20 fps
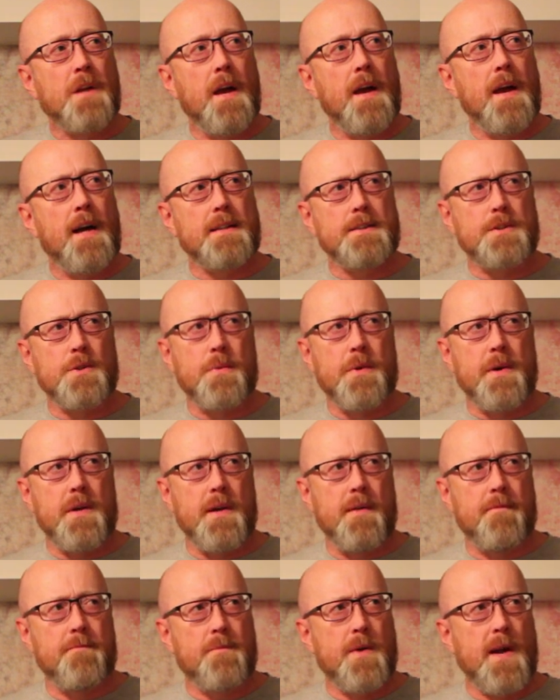Yeah, so
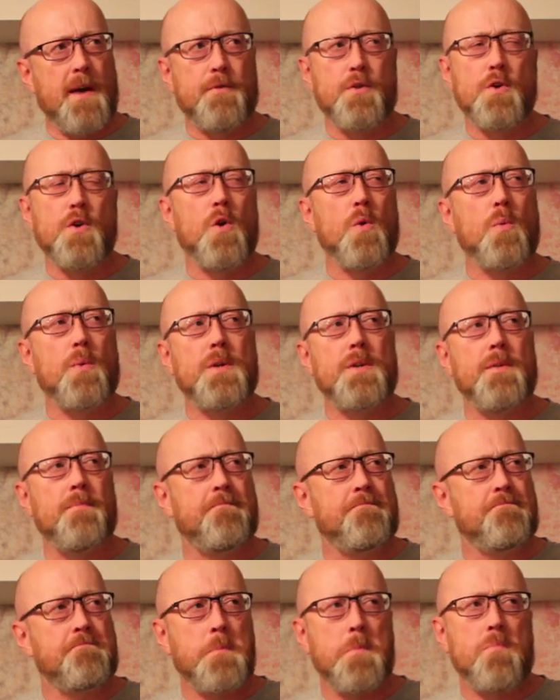we had to go with
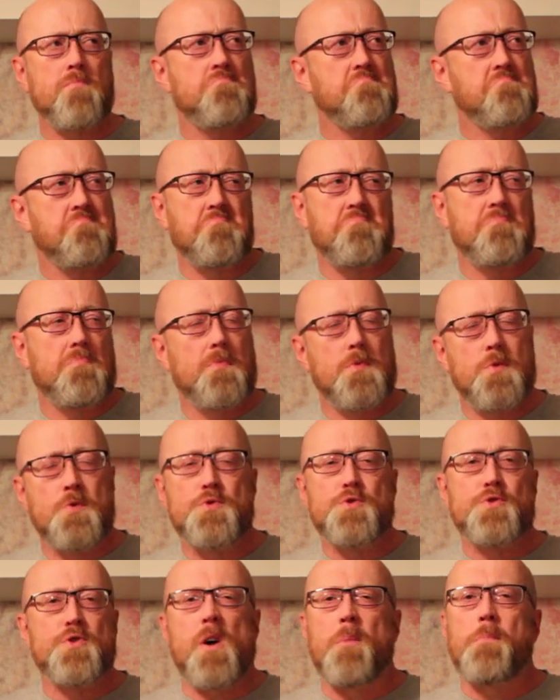
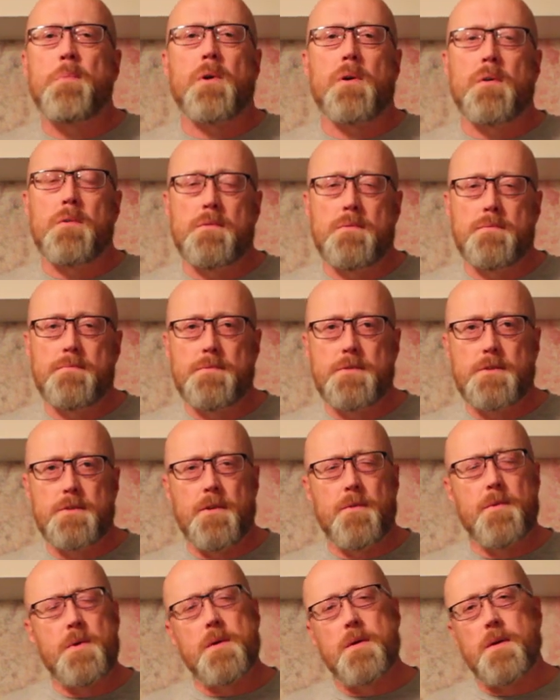tropical,
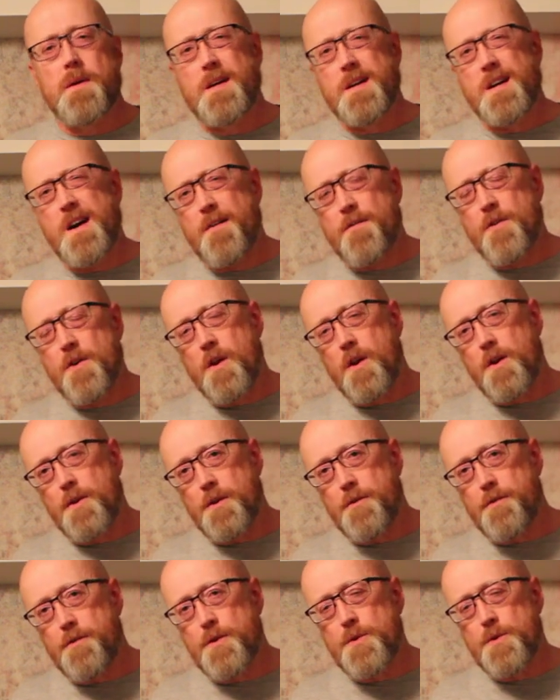so we cover a
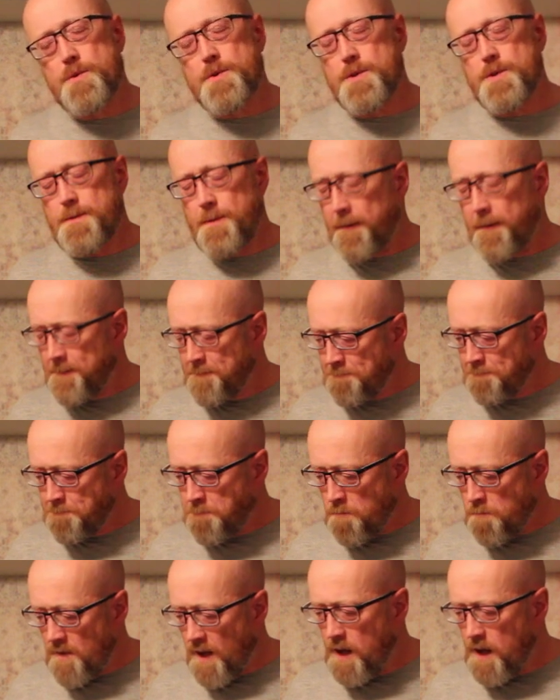lot of fruits.
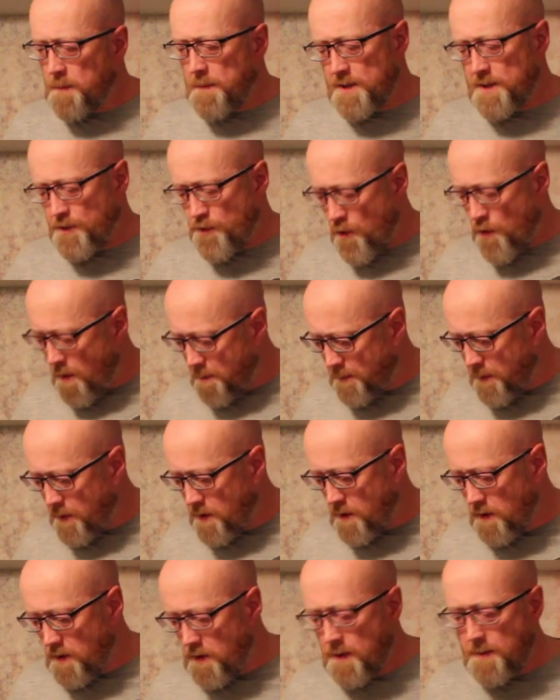A little bit
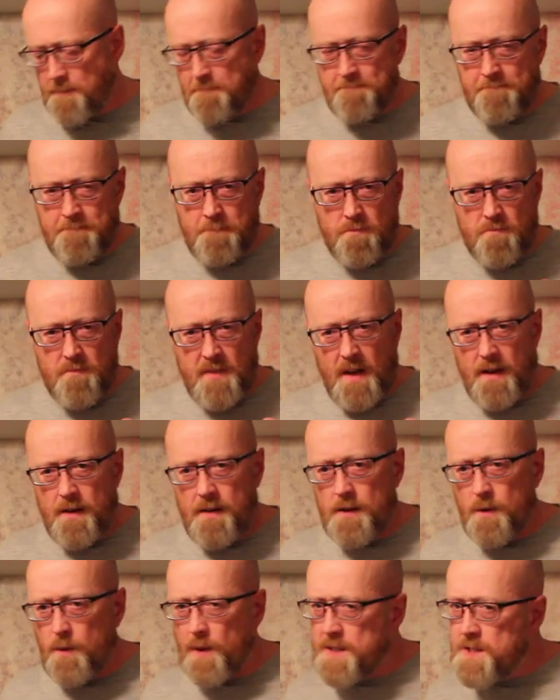tropical,
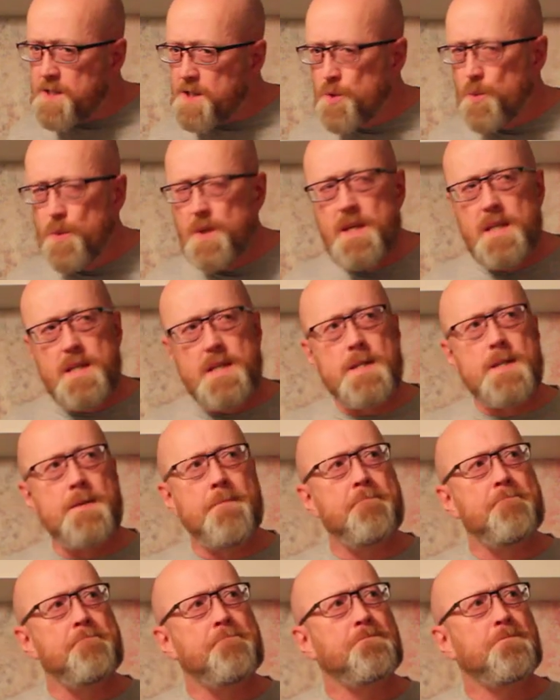quite sweet,